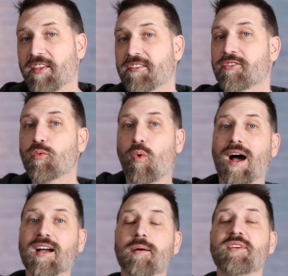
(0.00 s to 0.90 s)
this is
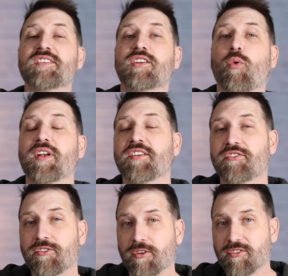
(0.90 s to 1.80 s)
Wacom is going to
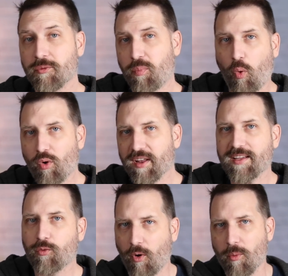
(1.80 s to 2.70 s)
start
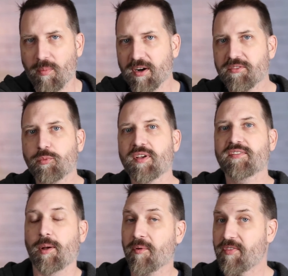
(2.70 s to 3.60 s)
supporting Chromebooks with
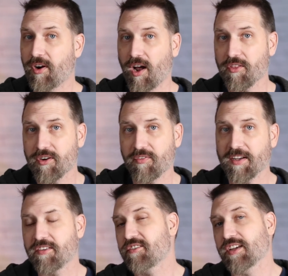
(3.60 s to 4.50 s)
some of their other
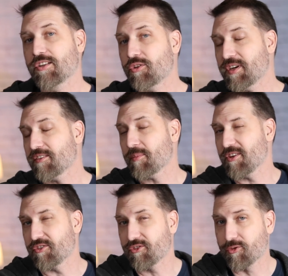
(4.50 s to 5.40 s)
devices, including some of
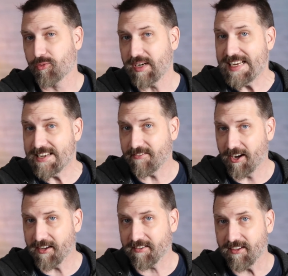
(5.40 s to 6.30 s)
their screen
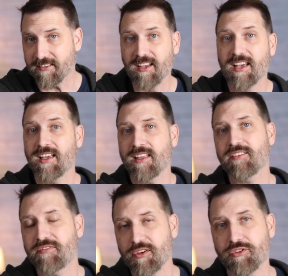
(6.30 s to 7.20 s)
devices in
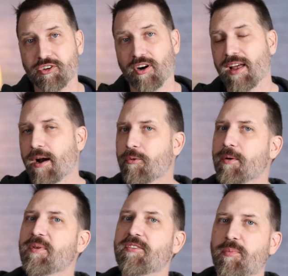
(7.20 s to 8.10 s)
the future, and I
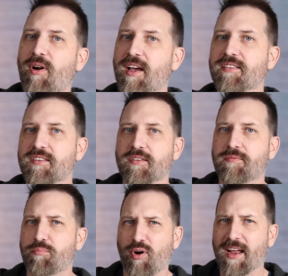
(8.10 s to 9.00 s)
wouldn't be surprised
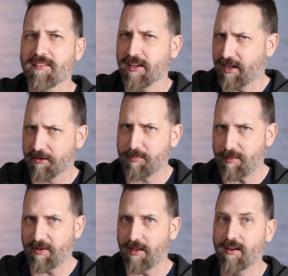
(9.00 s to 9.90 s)
if brands like X
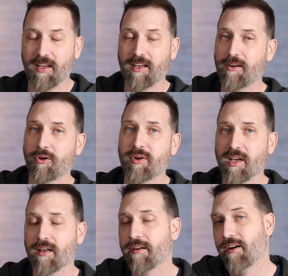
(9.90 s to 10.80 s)
P-Pen and
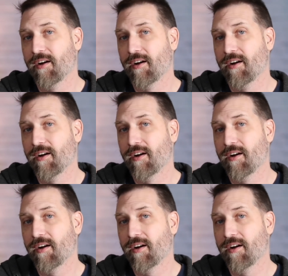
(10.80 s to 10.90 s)
Huion